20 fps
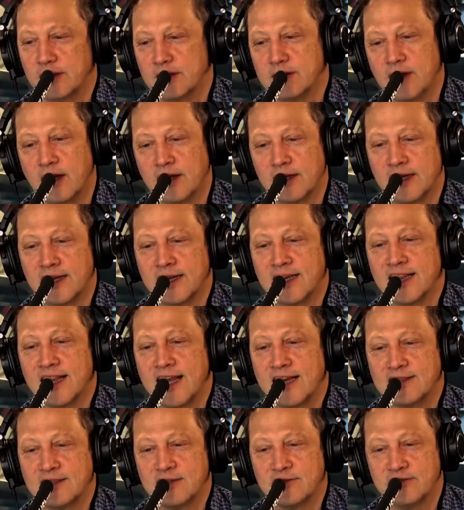an
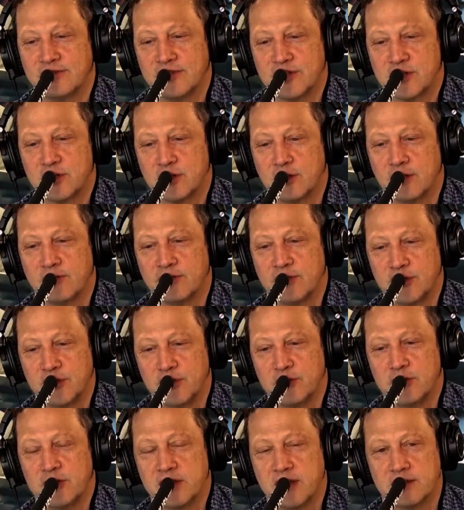elected official of the
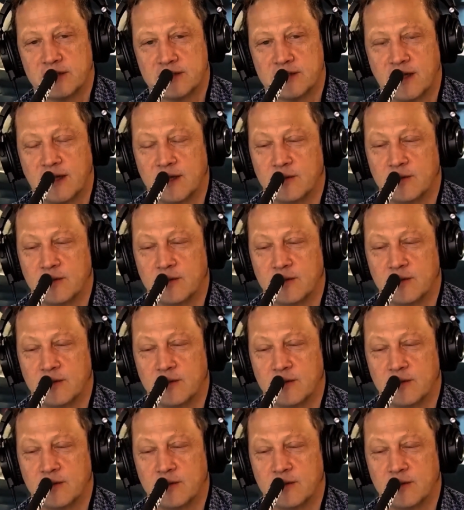union at the time.